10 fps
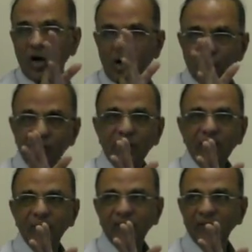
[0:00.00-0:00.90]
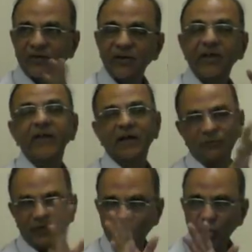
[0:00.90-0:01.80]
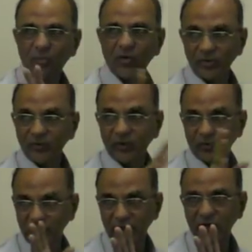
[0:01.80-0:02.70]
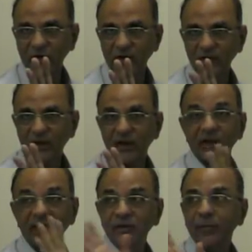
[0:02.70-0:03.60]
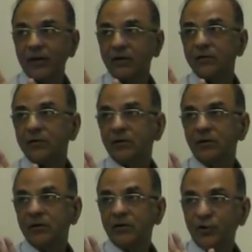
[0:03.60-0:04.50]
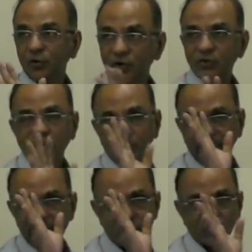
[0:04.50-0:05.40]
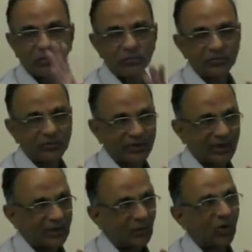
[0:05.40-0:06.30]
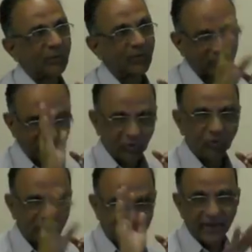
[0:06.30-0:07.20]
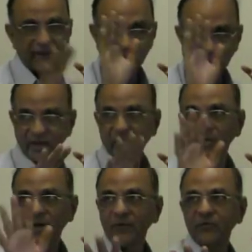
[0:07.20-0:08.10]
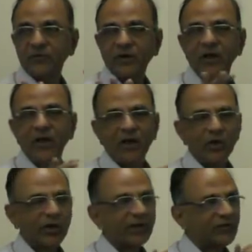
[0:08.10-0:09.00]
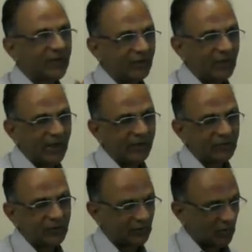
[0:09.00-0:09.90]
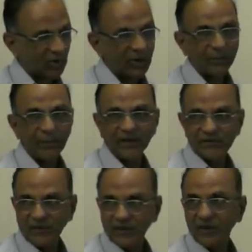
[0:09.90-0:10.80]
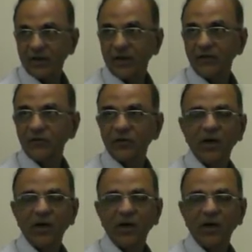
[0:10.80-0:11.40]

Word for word: oftentimes they will say that, yeah, we know about it, we are working on it, doesn't matter. Your job is to tell the world because you can save lives. You can save lives with wrongly placed central lines.